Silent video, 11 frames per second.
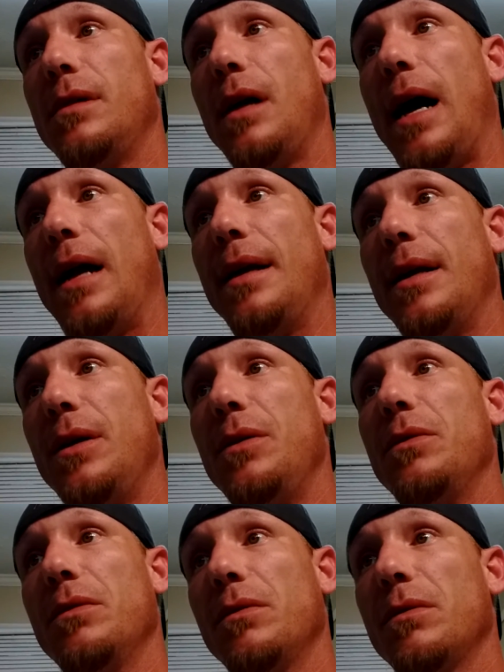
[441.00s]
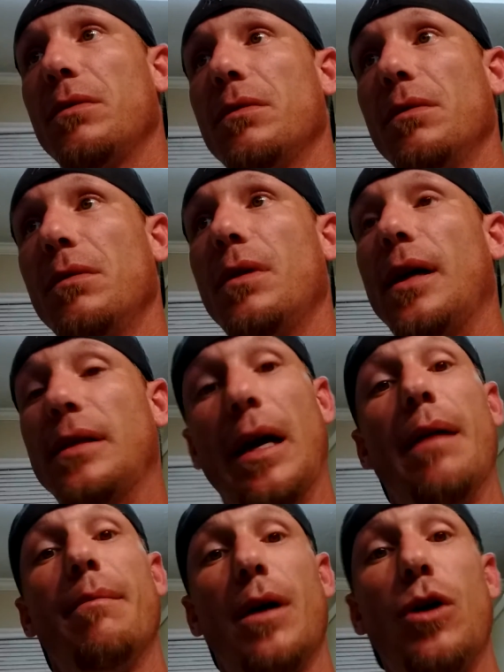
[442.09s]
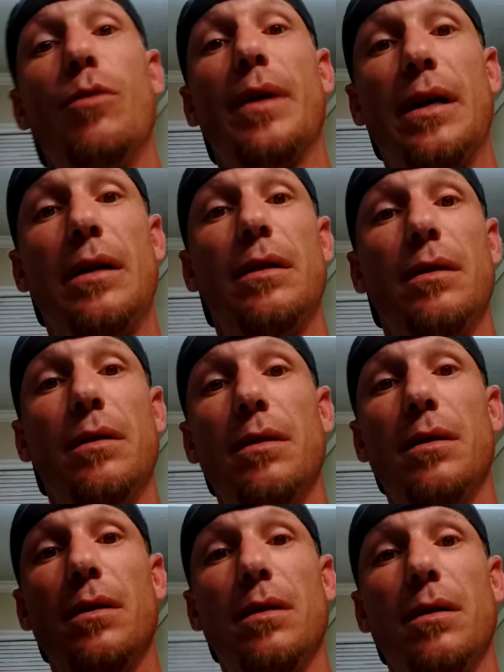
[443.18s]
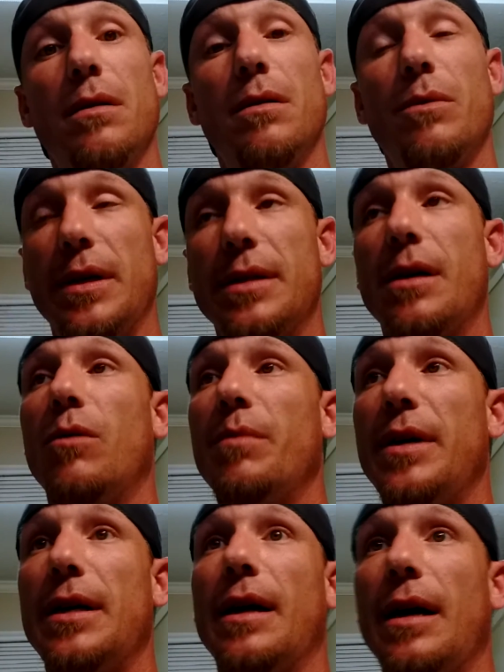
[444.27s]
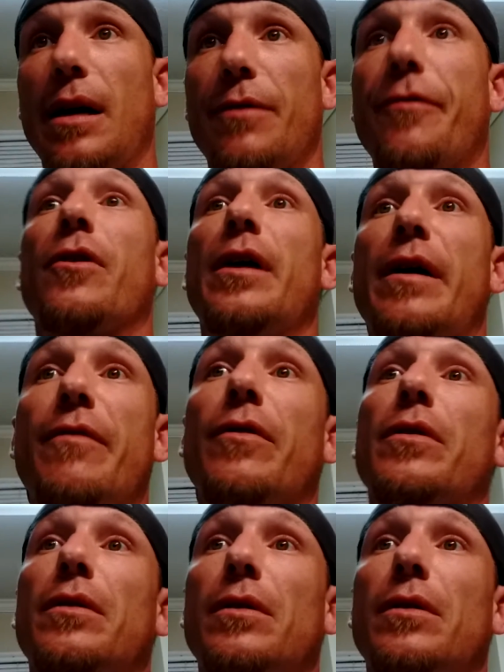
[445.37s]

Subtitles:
I knew at that moment we was gonna be together forever.